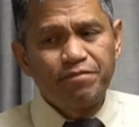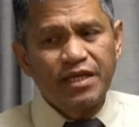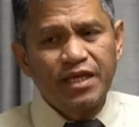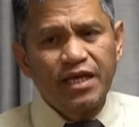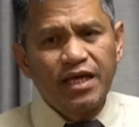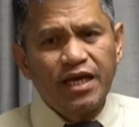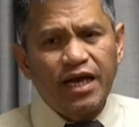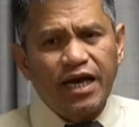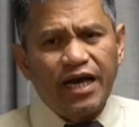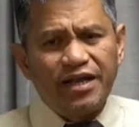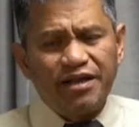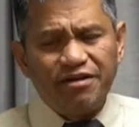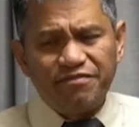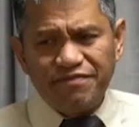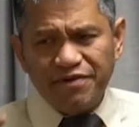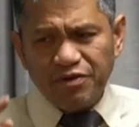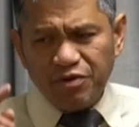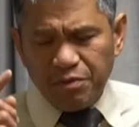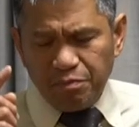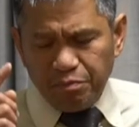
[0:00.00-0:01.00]
And a very
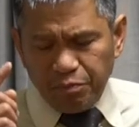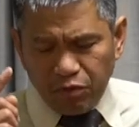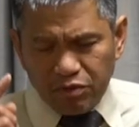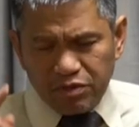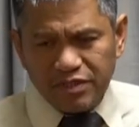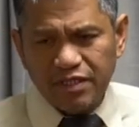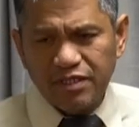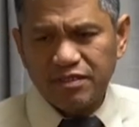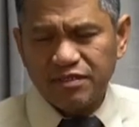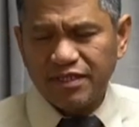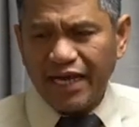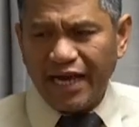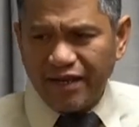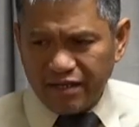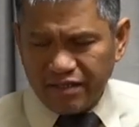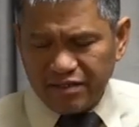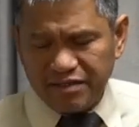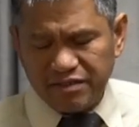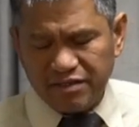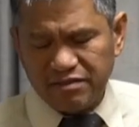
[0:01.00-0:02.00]
important
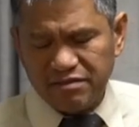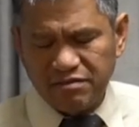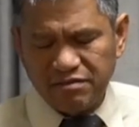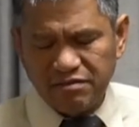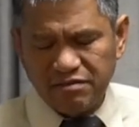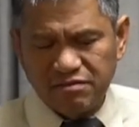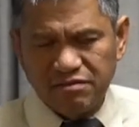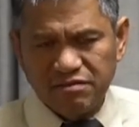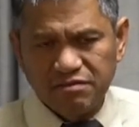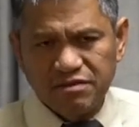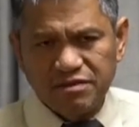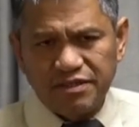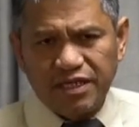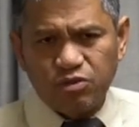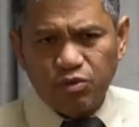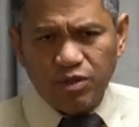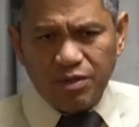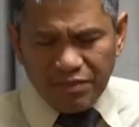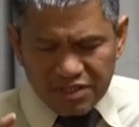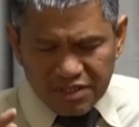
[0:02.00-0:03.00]
character that we
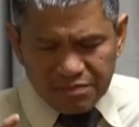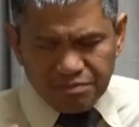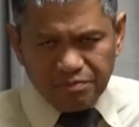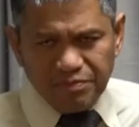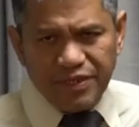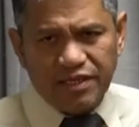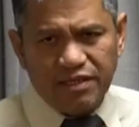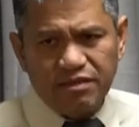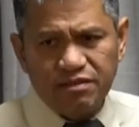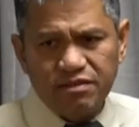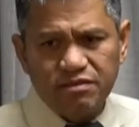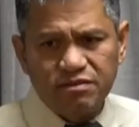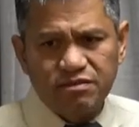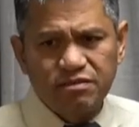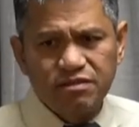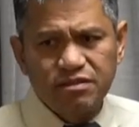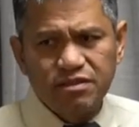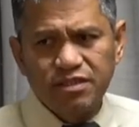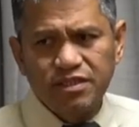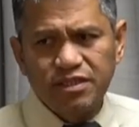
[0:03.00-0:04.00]
must build
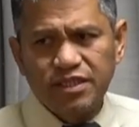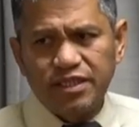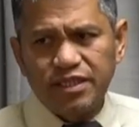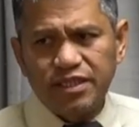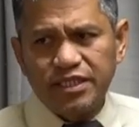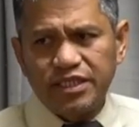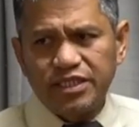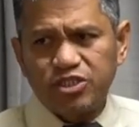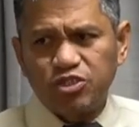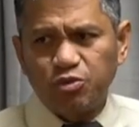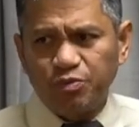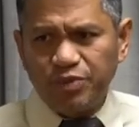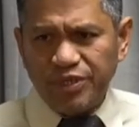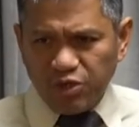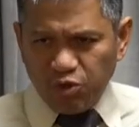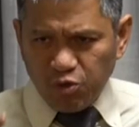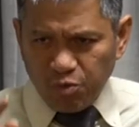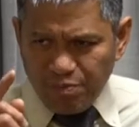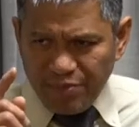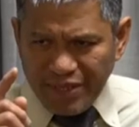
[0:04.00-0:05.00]
is to be
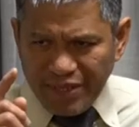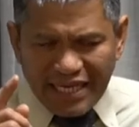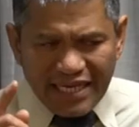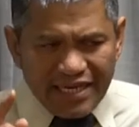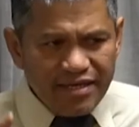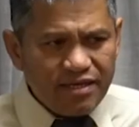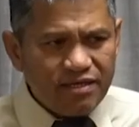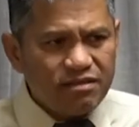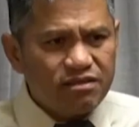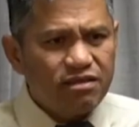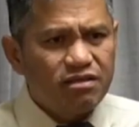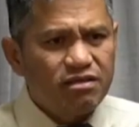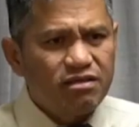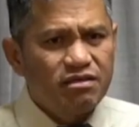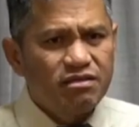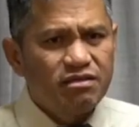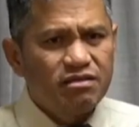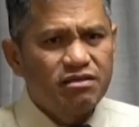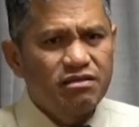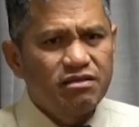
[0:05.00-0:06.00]
obedient
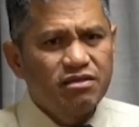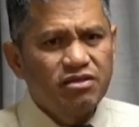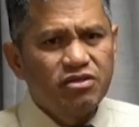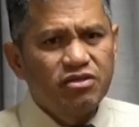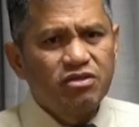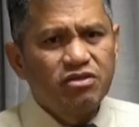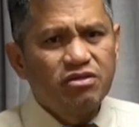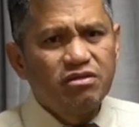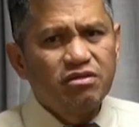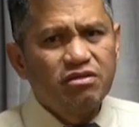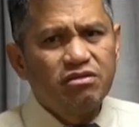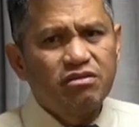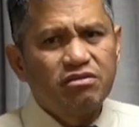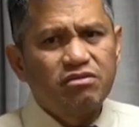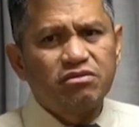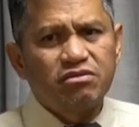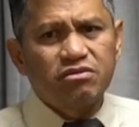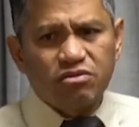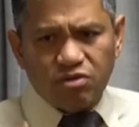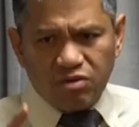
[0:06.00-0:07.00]

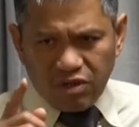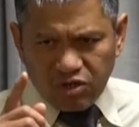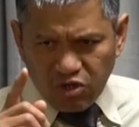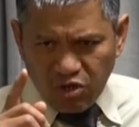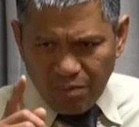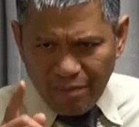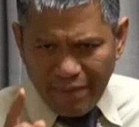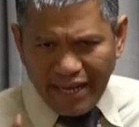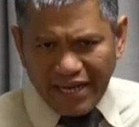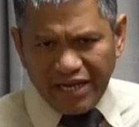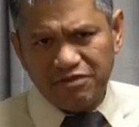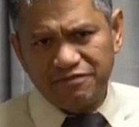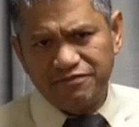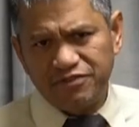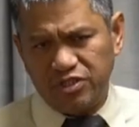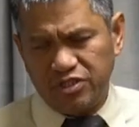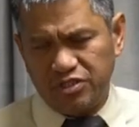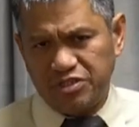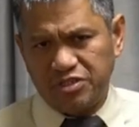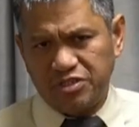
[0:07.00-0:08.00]
to the command of
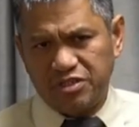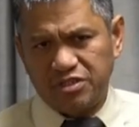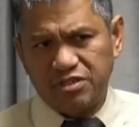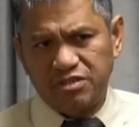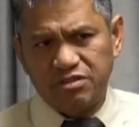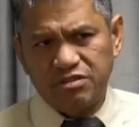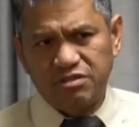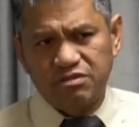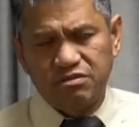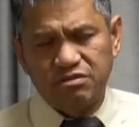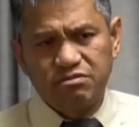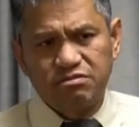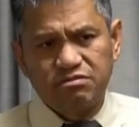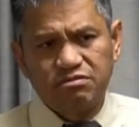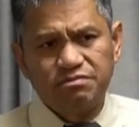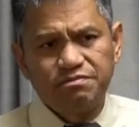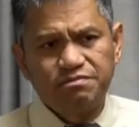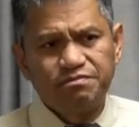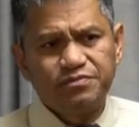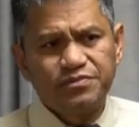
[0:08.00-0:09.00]
Jesus.
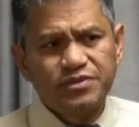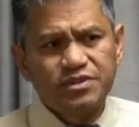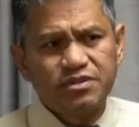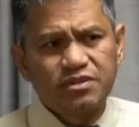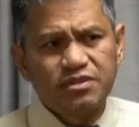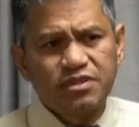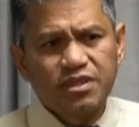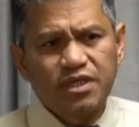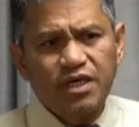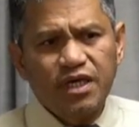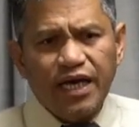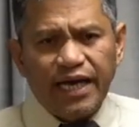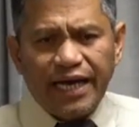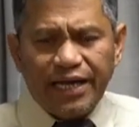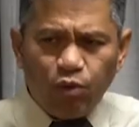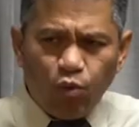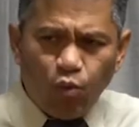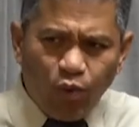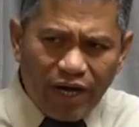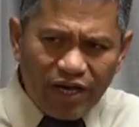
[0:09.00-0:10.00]

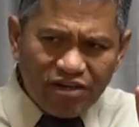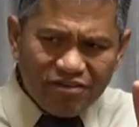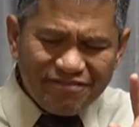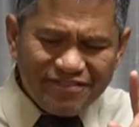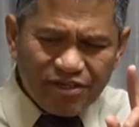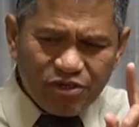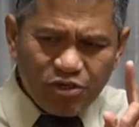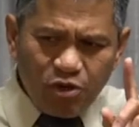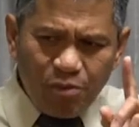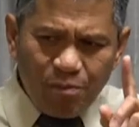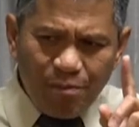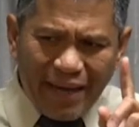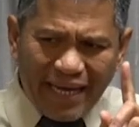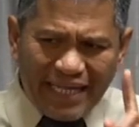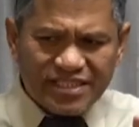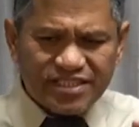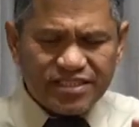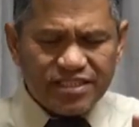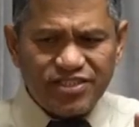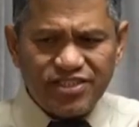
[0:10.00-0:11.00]
And one of the commands
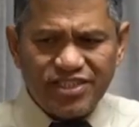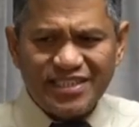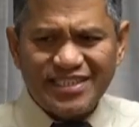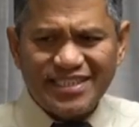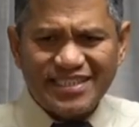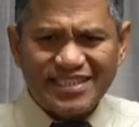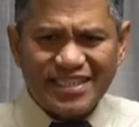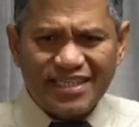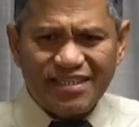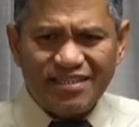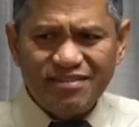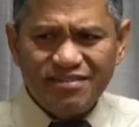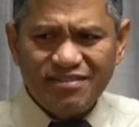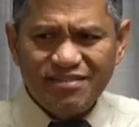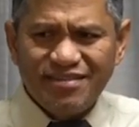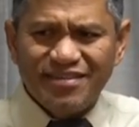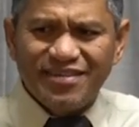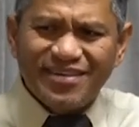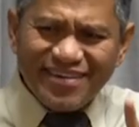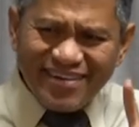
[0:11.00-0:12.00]
that Jesus said,
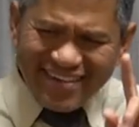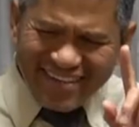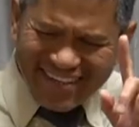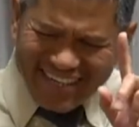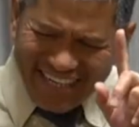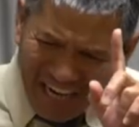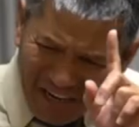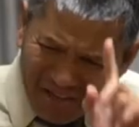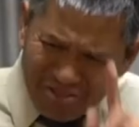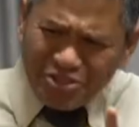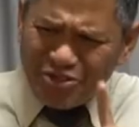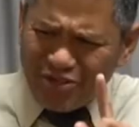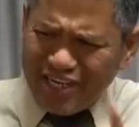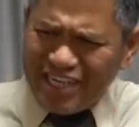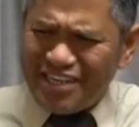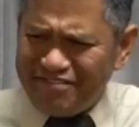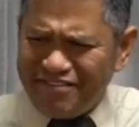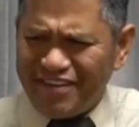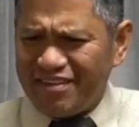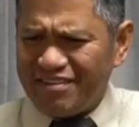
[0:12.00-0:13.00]
count three
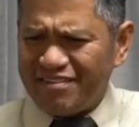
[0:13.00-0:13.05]
living.